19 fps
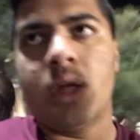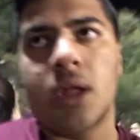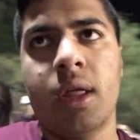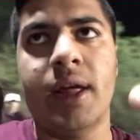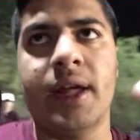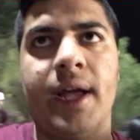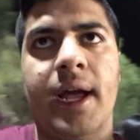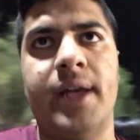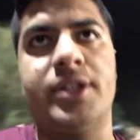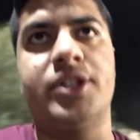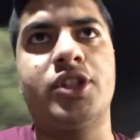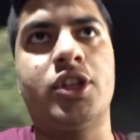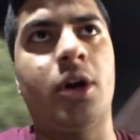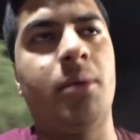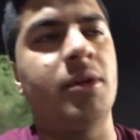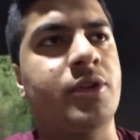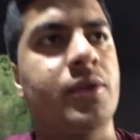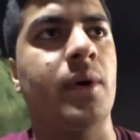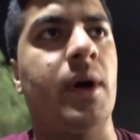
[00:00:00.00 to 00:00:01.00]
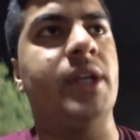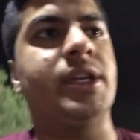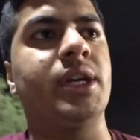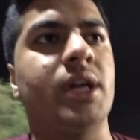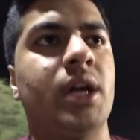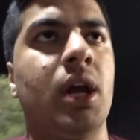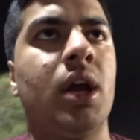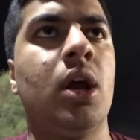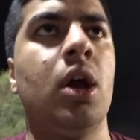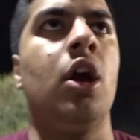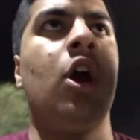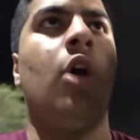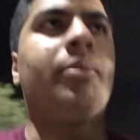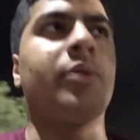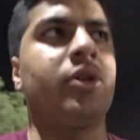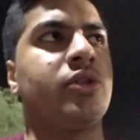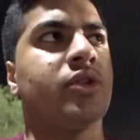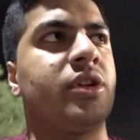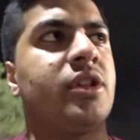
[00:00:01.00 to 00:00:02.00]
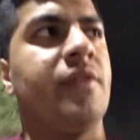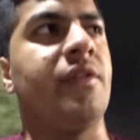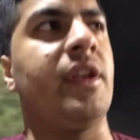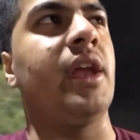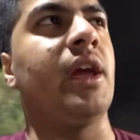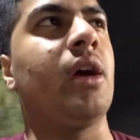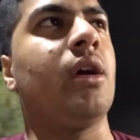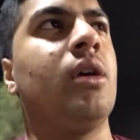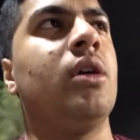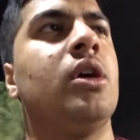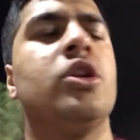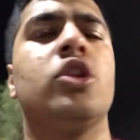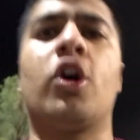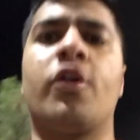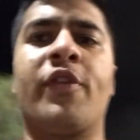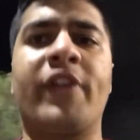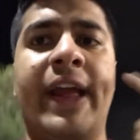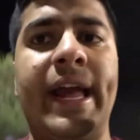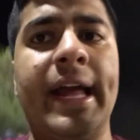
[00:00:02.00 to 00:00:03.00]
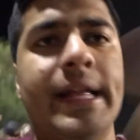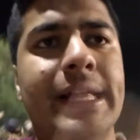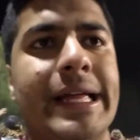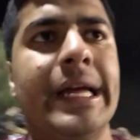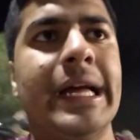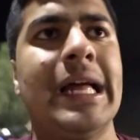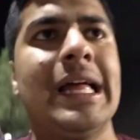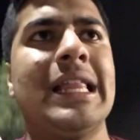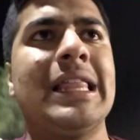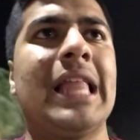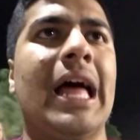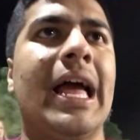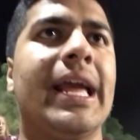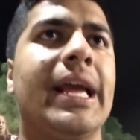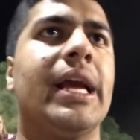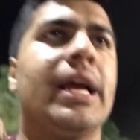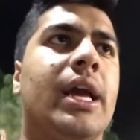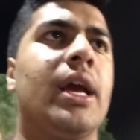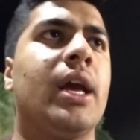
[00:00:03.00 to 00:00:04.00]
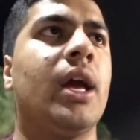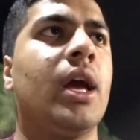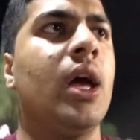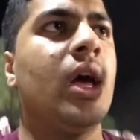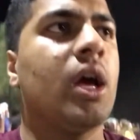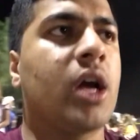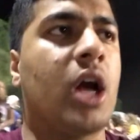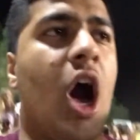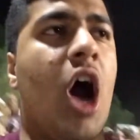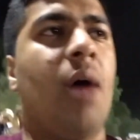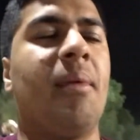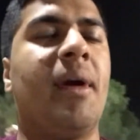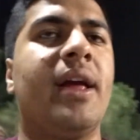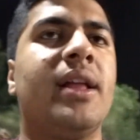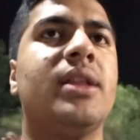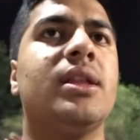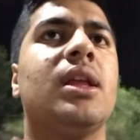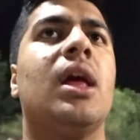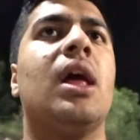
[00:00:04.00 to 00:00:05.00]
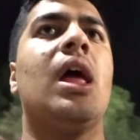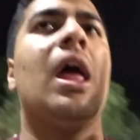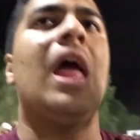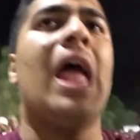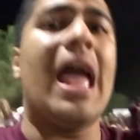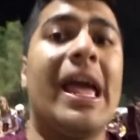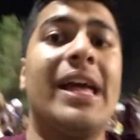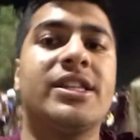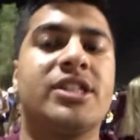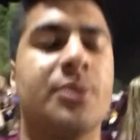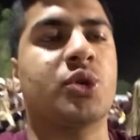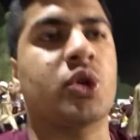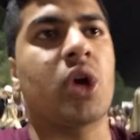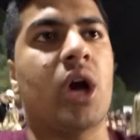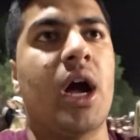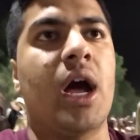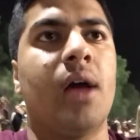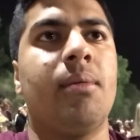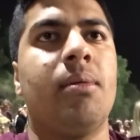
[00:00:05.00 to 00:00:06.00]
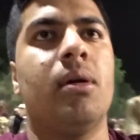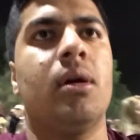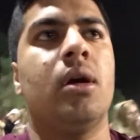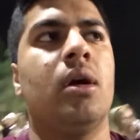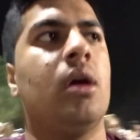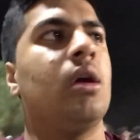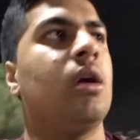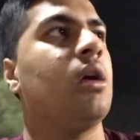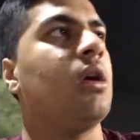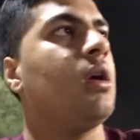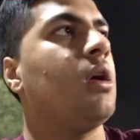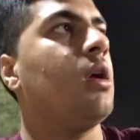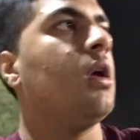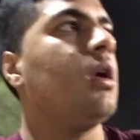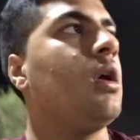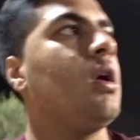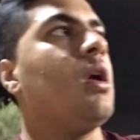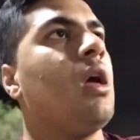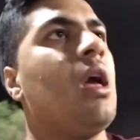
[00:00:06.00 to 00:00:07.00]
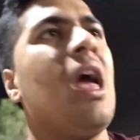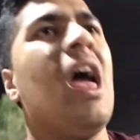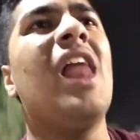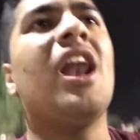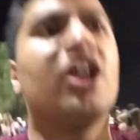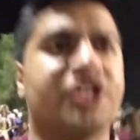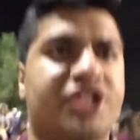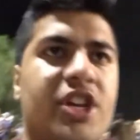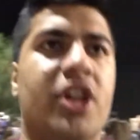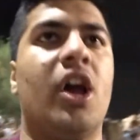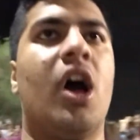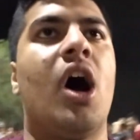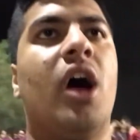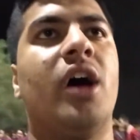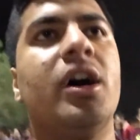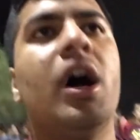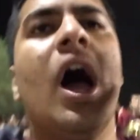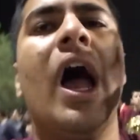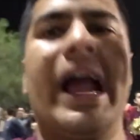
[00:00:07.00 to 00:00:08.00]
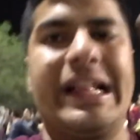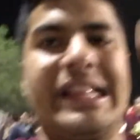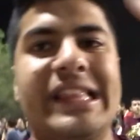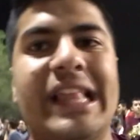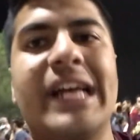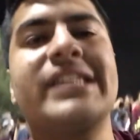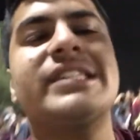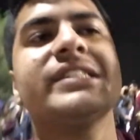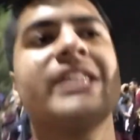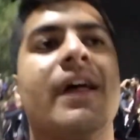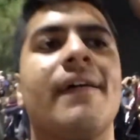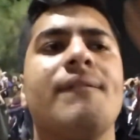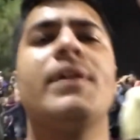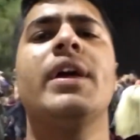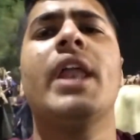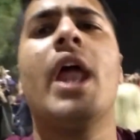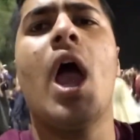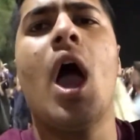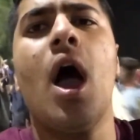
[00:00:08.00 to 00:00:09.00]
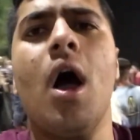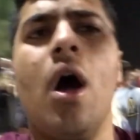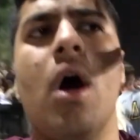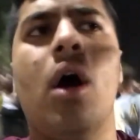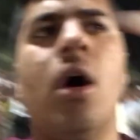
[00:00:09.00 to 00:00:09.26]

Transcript: Thank you guys so much for watching. Hope you enjoyed the video. Don't forget, like, comment, and subscribe. And I'll see y'all in the next video.